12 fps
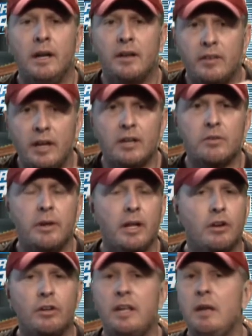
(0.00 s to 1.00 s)
It's the injury
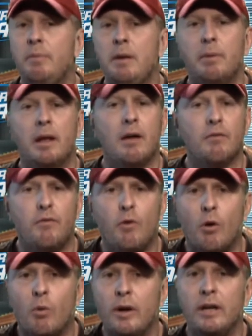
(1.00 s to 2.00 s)
that could keep people out
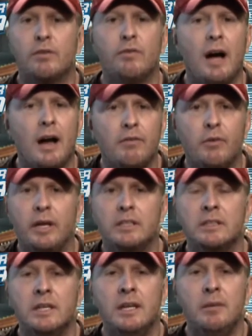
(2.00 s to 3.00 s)
four weeks, five
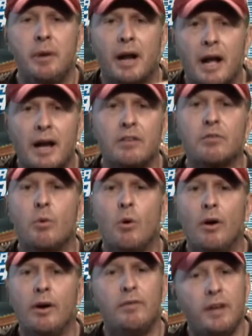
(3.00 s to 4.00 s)
weeks. But Hines
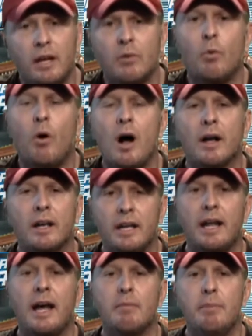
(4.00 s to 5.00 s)
Ward, if he can walk and
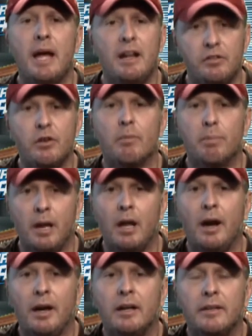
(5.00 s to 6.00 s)
get out of bed, he's going to
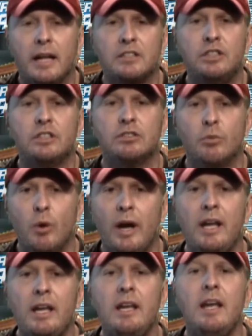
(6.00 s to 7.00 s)
play. That's just the
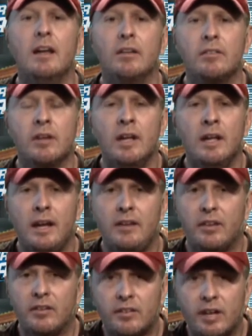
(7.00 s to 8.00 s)
way he is.
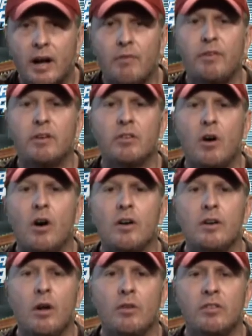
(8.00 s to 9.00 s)
He's as tough and as
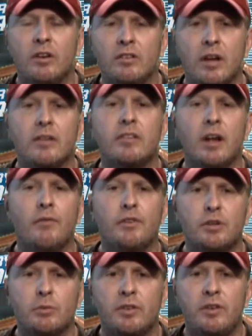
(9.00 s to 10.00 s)
hard nosed and as
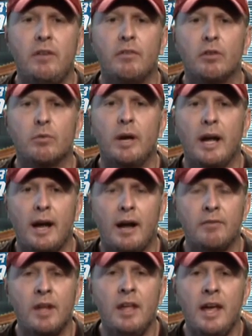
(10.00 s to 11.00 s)
unselfish a receiver as we
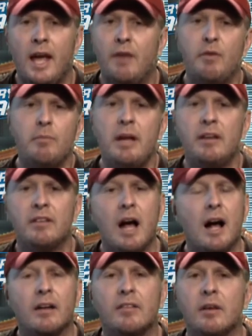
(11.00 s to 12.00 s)
have. And if it means
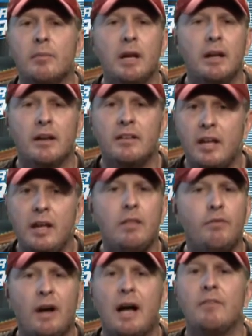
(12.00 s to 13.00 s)
knocking somebody in the
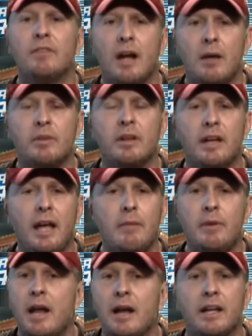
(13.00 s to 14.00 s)
teeth five times in the
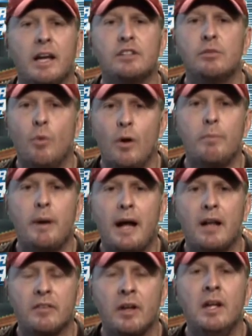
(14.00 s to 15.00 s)
game and not catching one
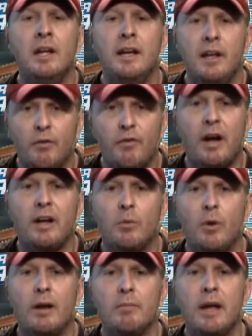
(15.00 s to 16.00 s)
pass, he'll find
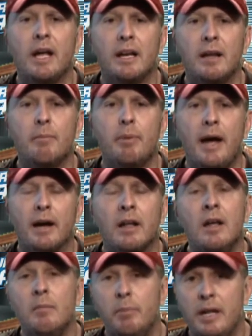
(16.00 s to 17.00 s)
a way to make an
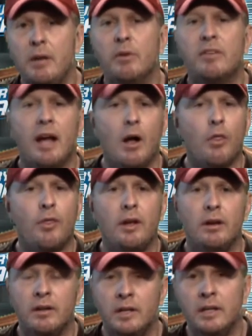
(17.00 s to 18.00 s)
impact. But he was
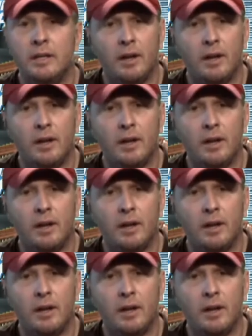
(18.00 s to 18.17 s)
healthy.